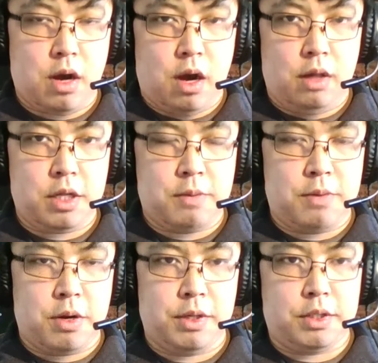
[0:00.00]
all the
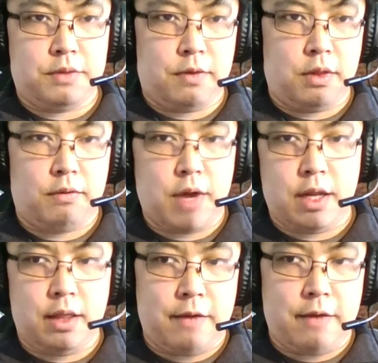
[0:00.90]
components for the right
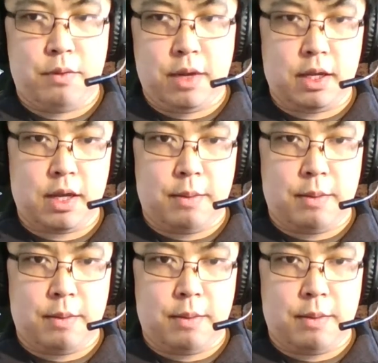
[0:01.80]
and left wing.